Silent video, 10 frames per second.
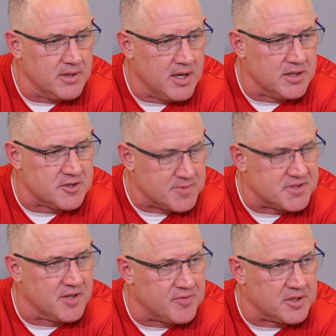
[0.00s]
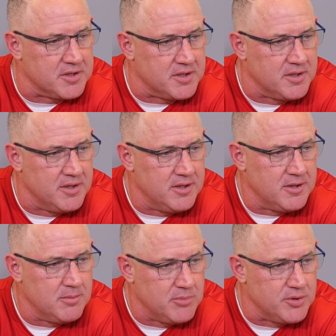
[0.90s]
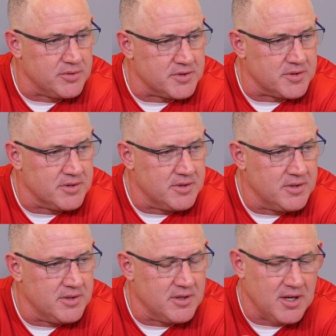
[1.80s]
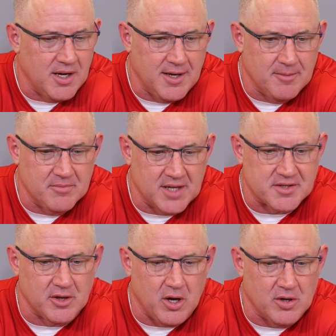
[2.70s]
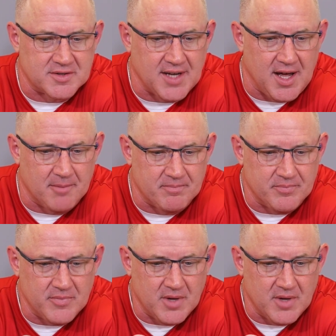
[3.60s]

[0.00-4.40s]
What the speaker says: and specifically boots. That's a long time